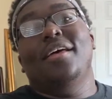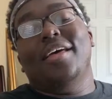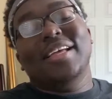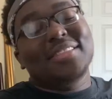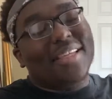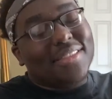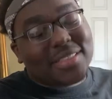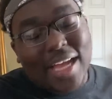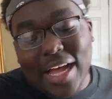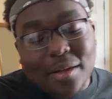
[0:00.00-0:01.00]
is a
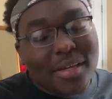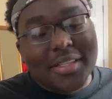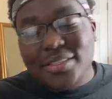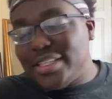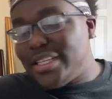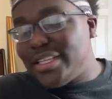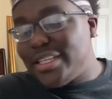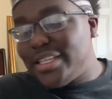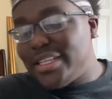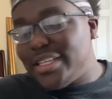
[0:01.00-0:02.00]
top
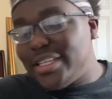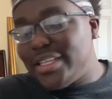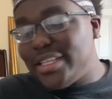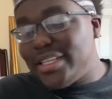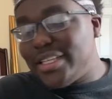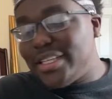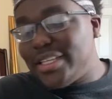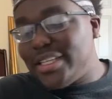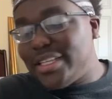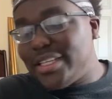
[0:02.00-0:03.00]
tier list
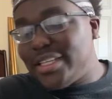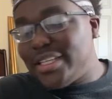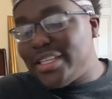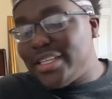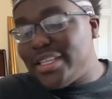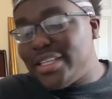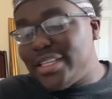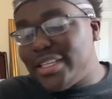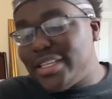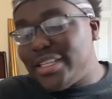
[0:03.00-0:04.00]
of the
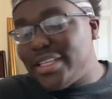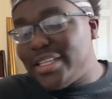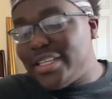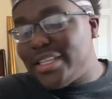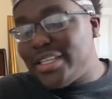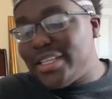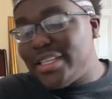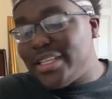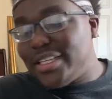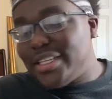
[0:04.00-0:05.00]
cartoon
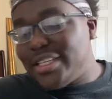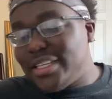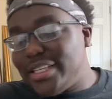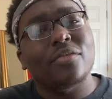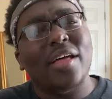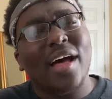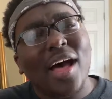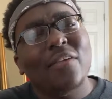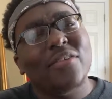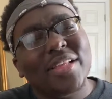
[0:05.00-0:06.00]
generation, man, that
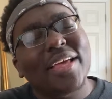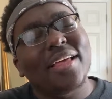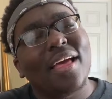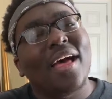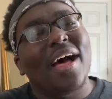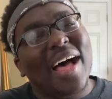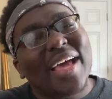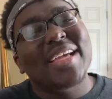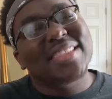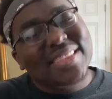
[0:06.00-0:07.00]
I feel like I
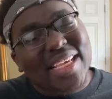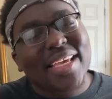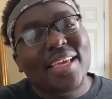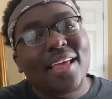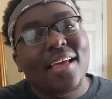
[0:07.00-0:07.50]
can say